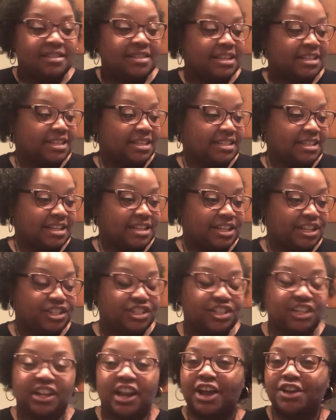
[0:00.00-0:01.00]
This is a
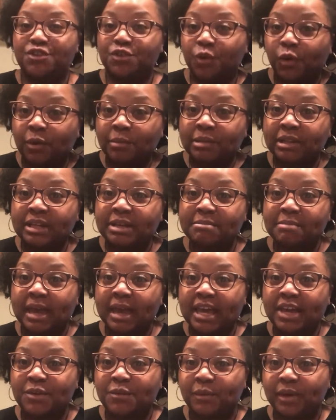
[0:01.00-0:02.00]
dish that I normally
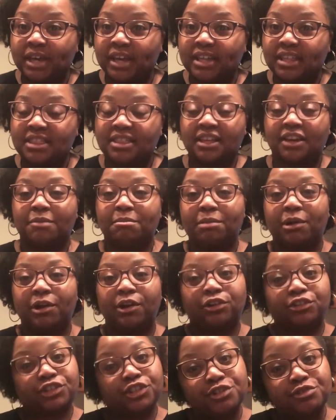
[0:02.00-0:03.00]
make with
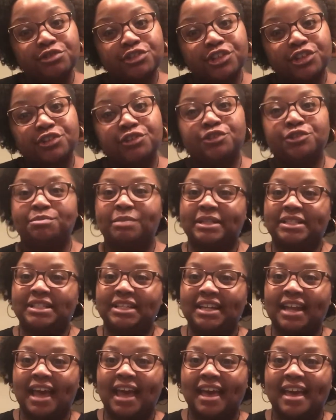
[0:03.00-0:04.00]
pearled couscous, but
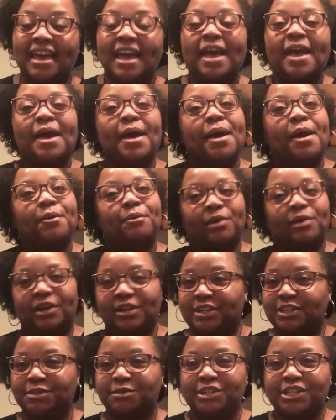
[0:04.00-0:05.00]
today we're
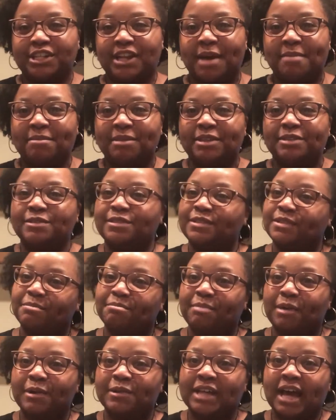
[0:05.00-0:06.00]
gonna switch it up and use
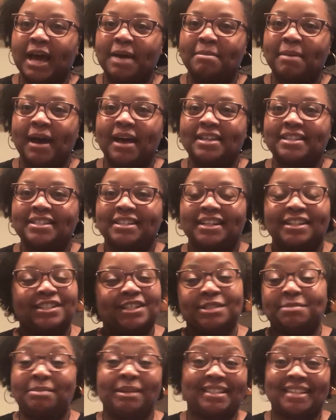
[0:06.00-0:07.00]
some bow tie pasta
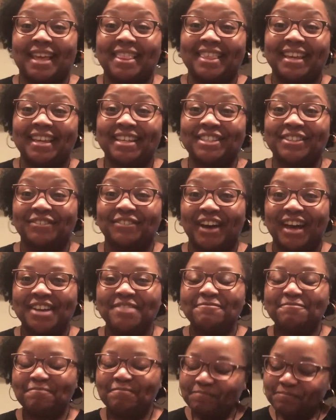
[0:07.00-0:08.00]
just because I think it's
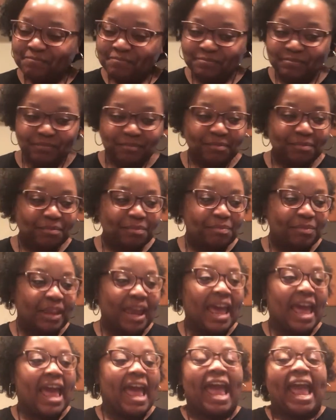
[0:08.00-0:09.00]
fun.
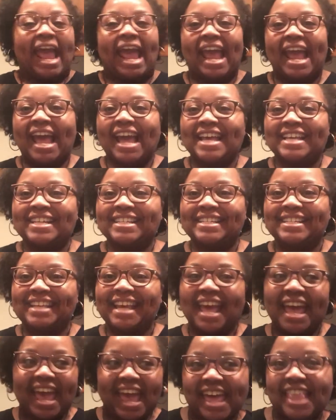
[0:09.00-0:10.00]
And
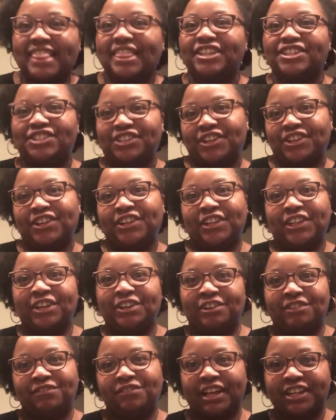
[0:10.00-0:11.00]
in the journaling
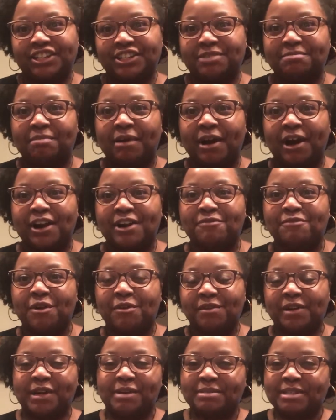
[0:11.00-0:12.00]
and reflection part of
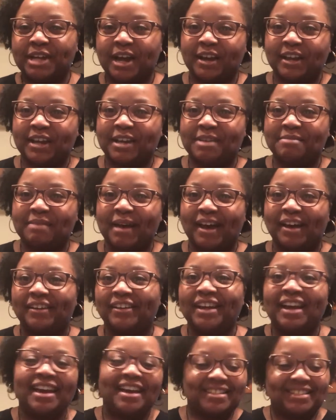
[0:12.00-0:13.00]
what we're gonna be talking
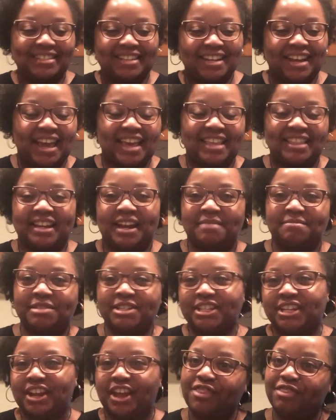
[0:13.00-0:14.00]
about today that I'm
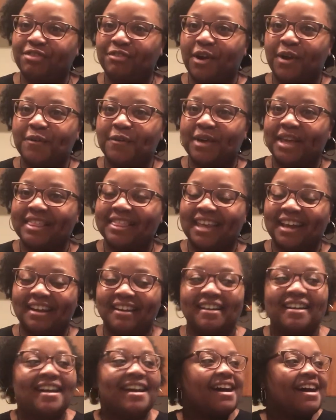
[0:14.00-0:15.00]
just gonna throw in
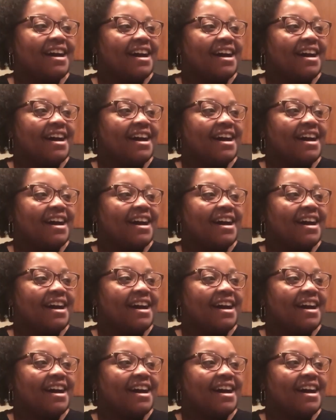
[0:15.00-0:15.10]
there.